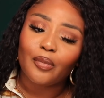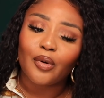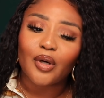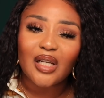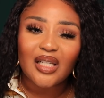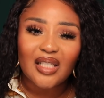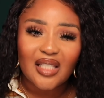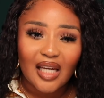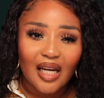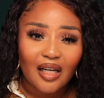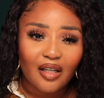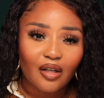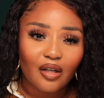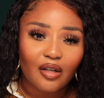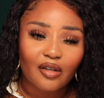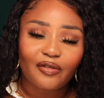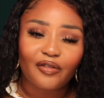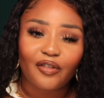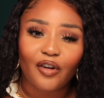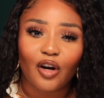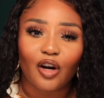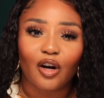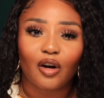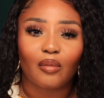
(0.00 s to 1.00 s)
Pretty standard
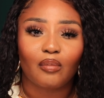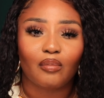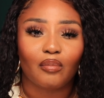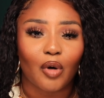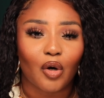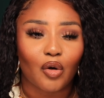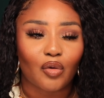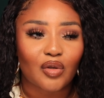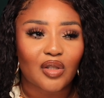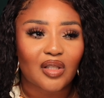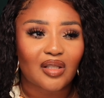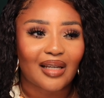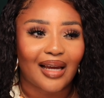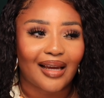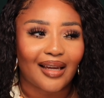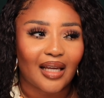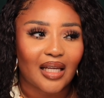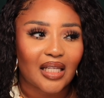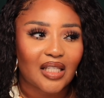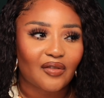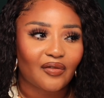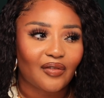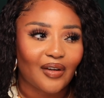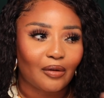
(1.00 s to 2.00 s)
for most, I guess,